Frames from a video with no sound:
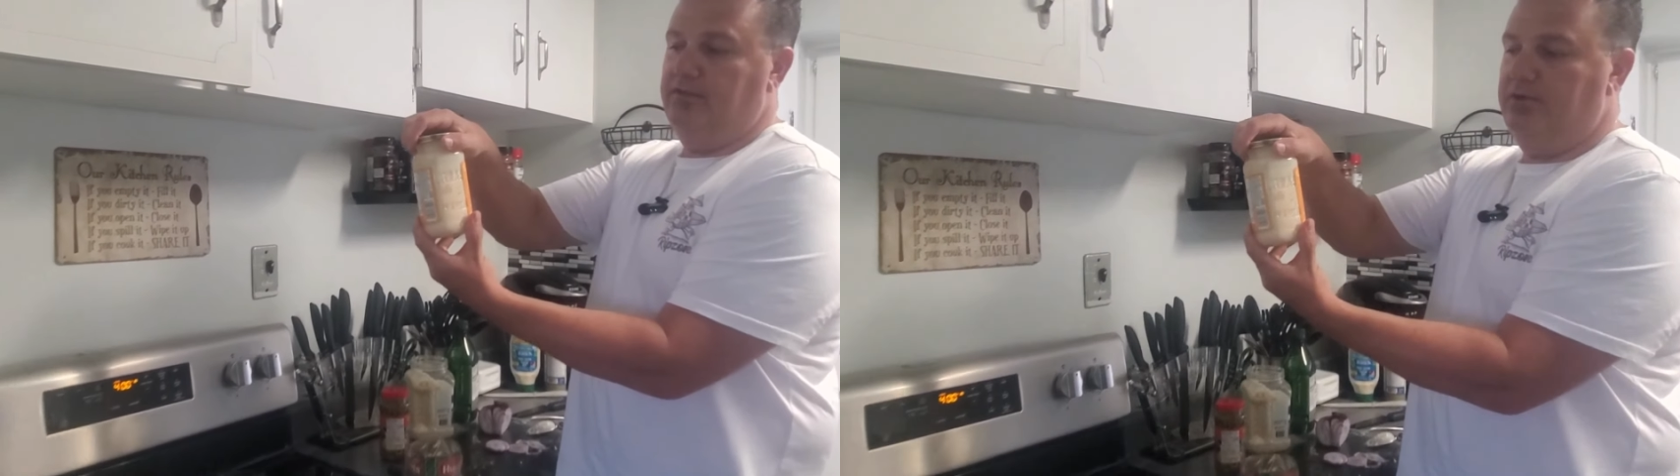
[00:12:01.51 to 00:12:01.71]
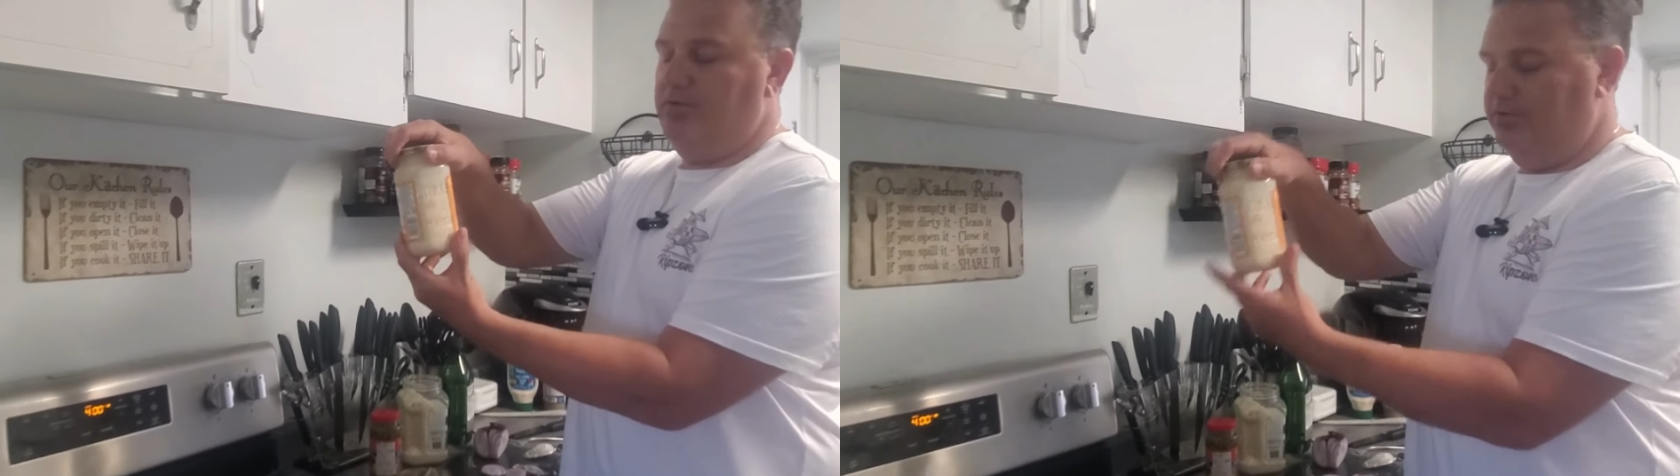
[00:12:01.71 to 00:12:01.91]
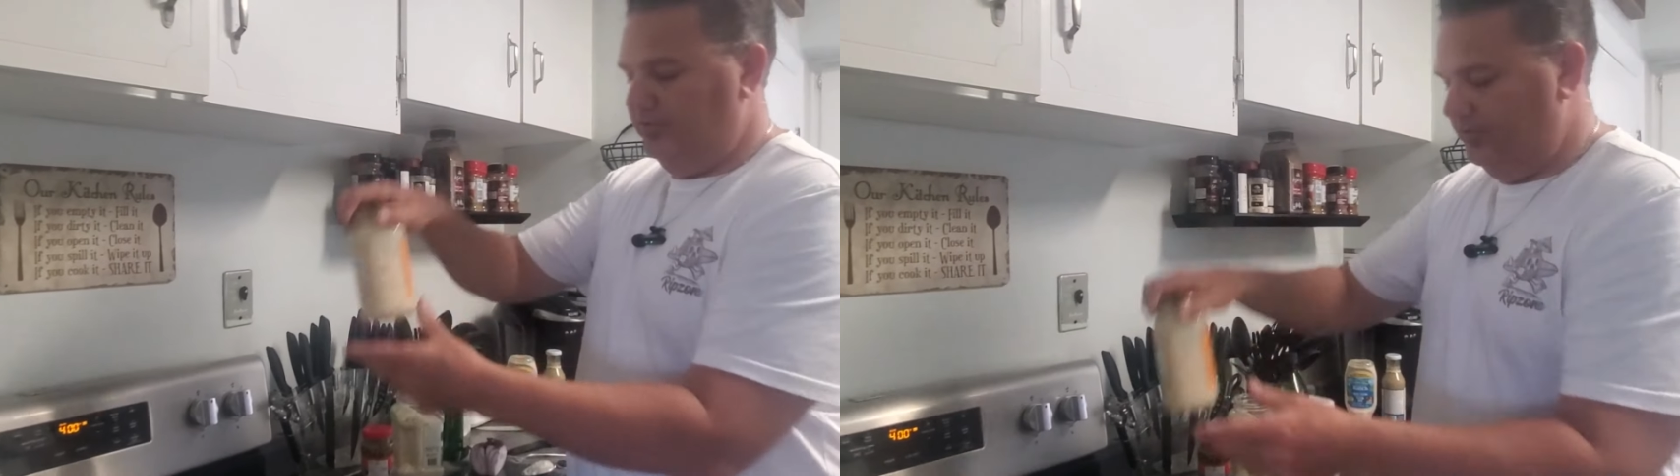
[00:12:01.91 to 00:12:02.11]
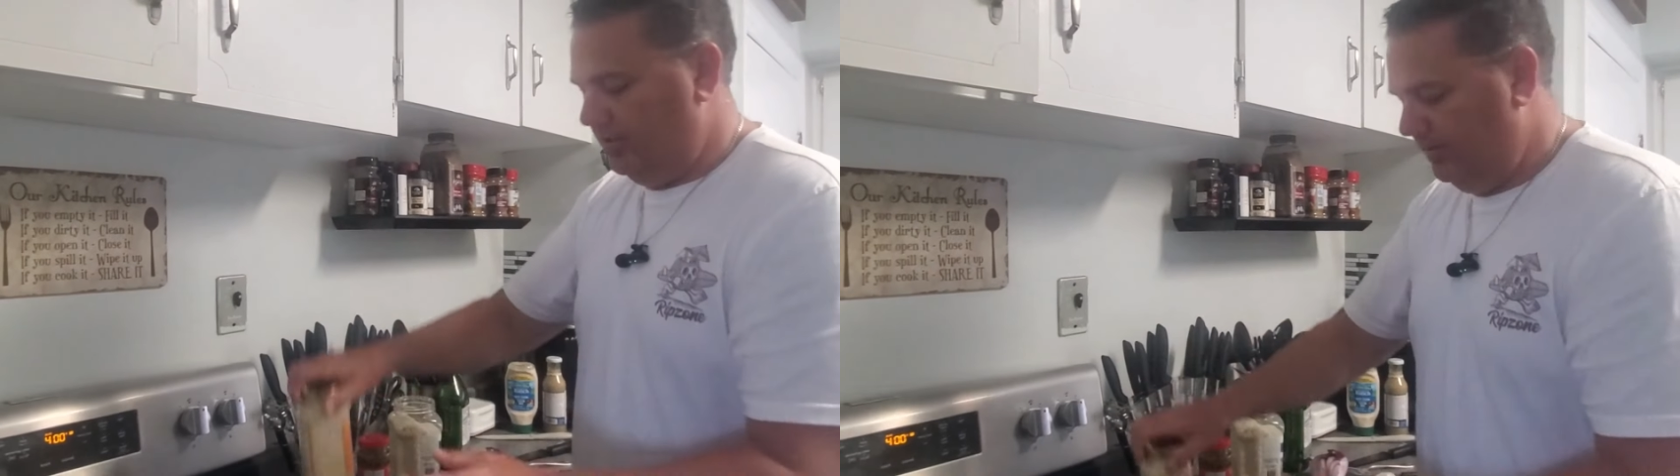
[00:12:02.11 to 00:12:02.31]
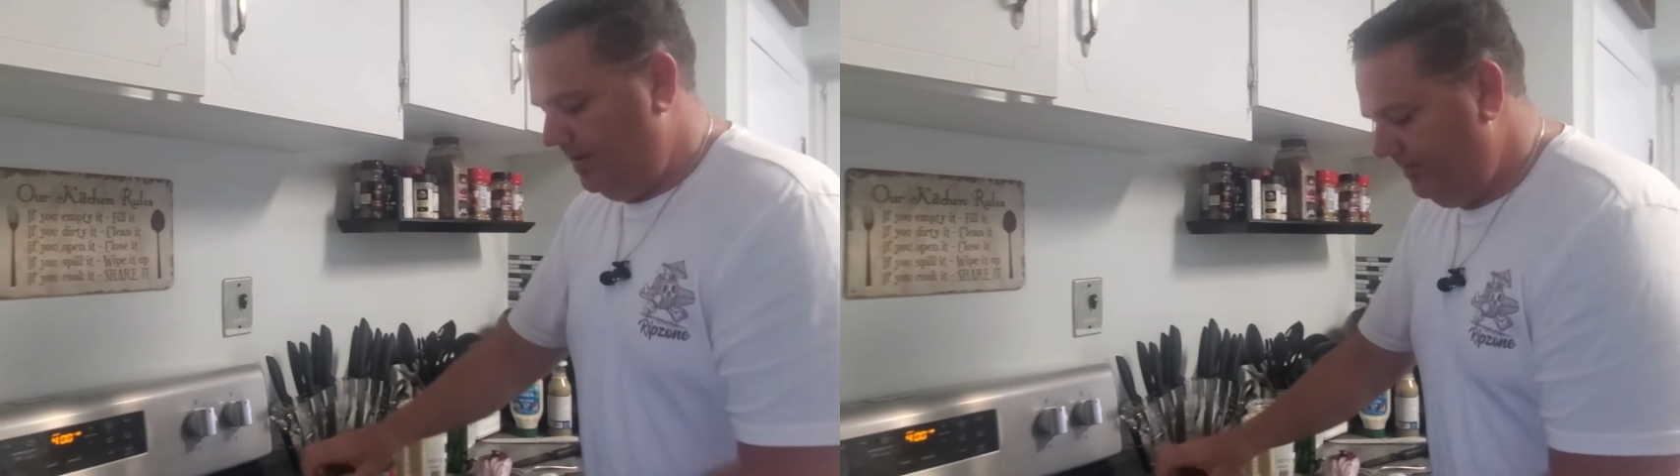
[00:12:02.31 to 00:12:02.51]
3/4 of a
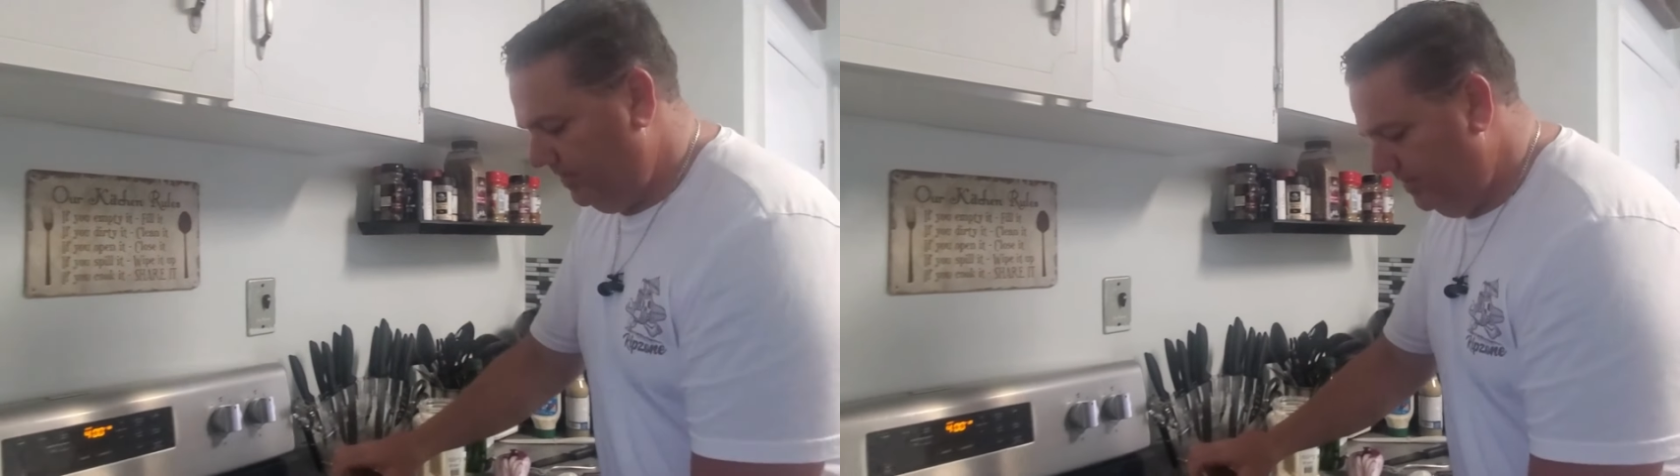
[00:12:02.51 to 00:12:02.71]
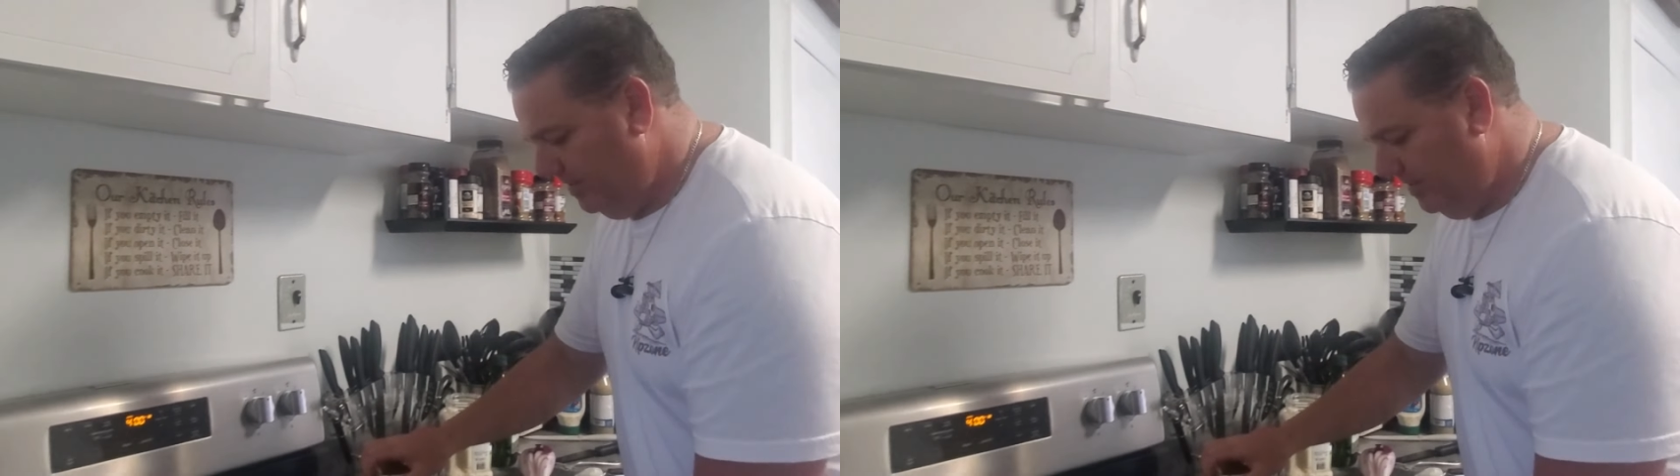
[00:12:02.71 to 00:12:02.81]
jar left.